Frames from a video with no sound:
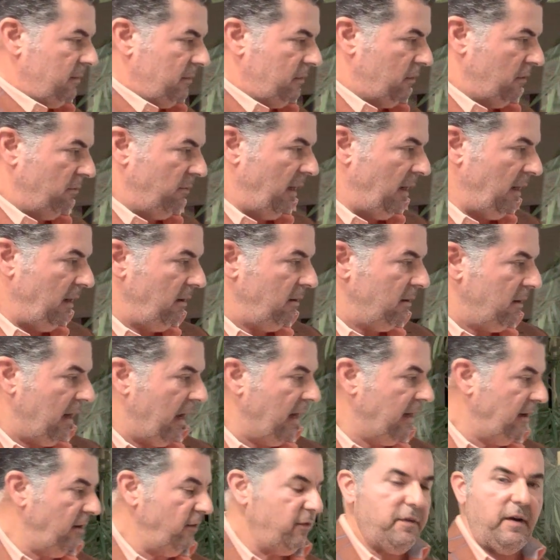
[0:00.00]
To me,
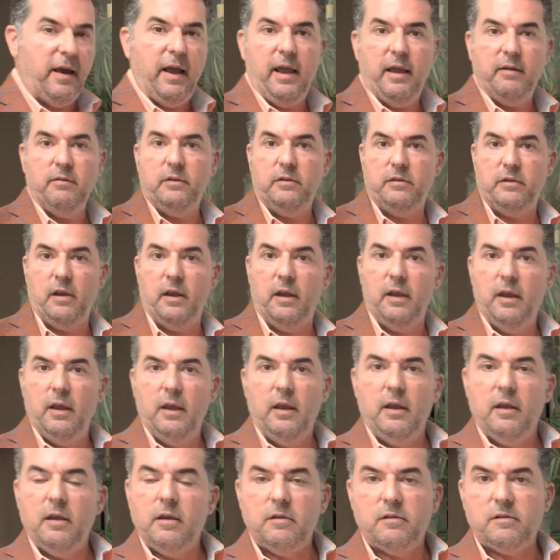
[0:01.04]
95 is a
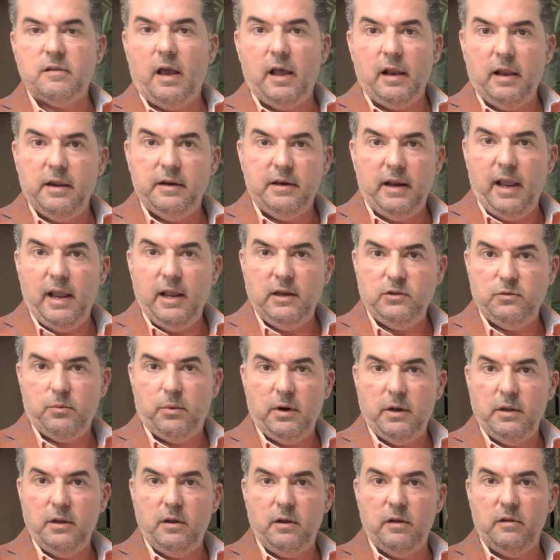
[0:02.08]
solid age
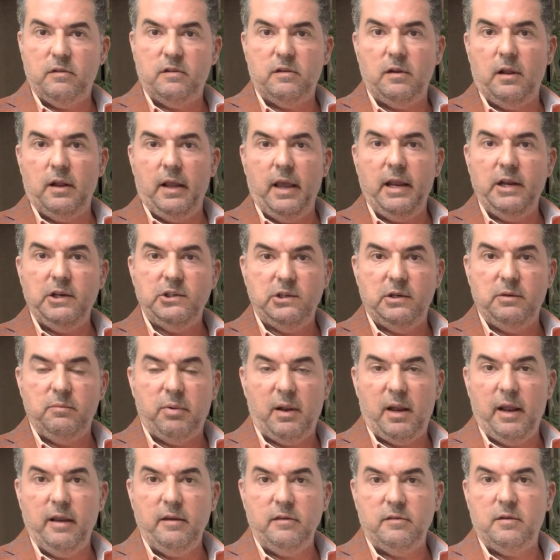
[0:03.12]
where you could still age in
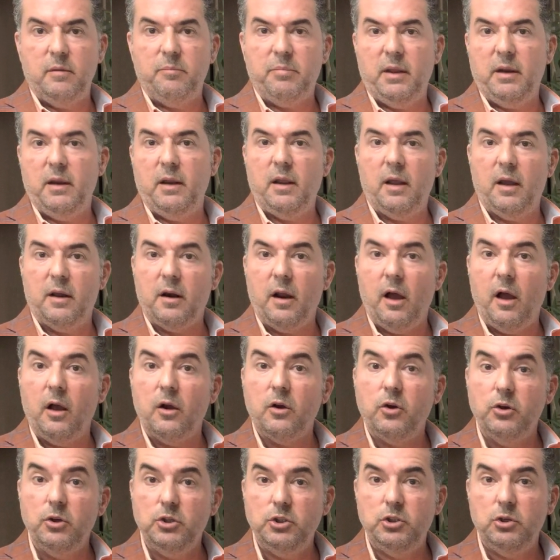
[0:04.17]
place depending on how
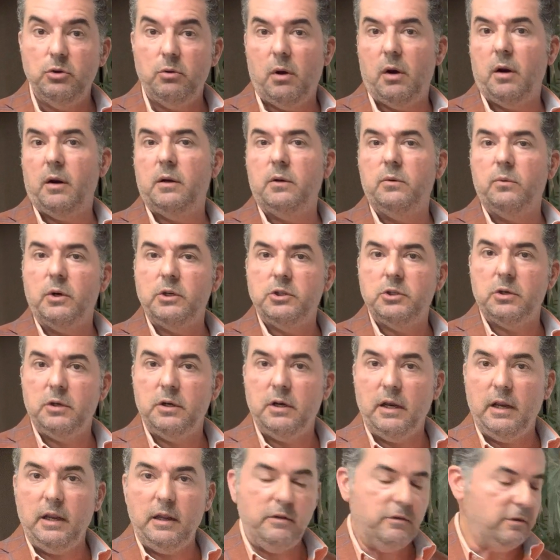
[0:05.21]
good you are and what your
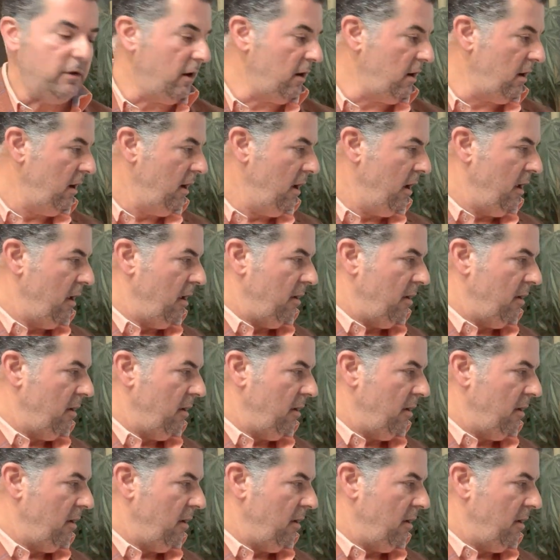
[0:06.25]
needs are.